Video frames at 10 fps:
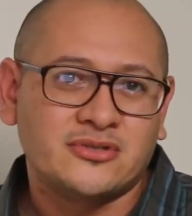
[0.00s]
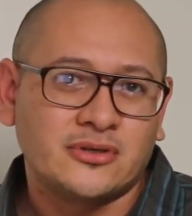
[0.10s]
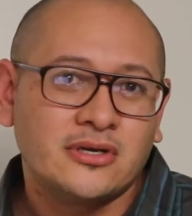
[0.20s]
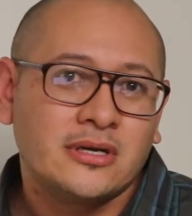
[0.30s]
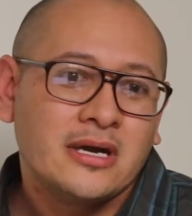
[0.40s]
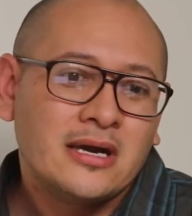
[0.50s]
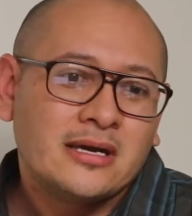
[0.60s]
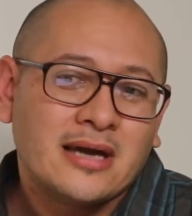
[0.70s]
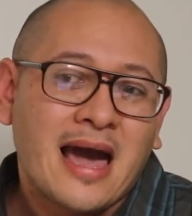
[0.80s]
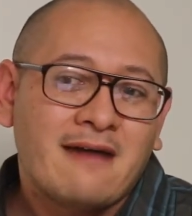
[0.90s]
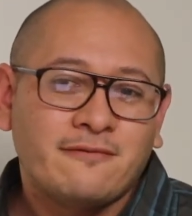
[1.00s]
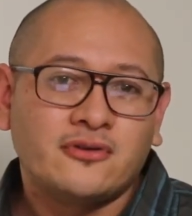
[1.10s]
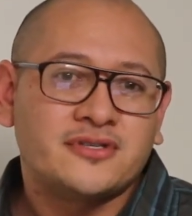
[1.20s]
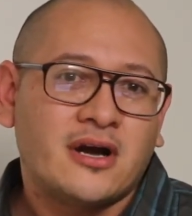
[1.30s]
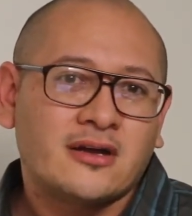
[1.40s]
So you have
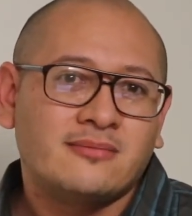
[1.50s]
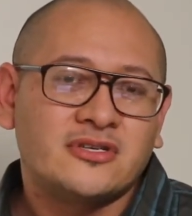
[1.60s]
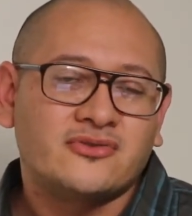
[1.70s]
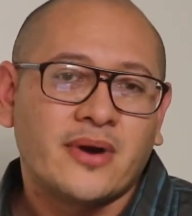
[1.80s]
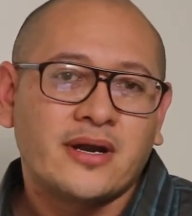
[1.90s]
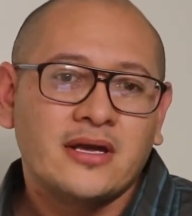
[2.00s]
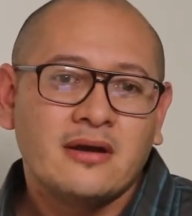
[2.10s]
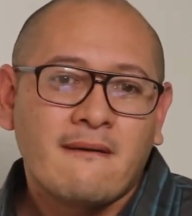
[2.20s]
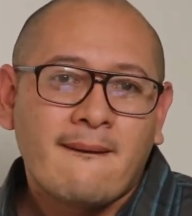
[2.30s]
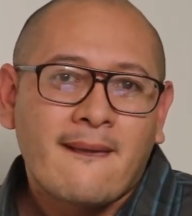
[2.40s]
those documents ready,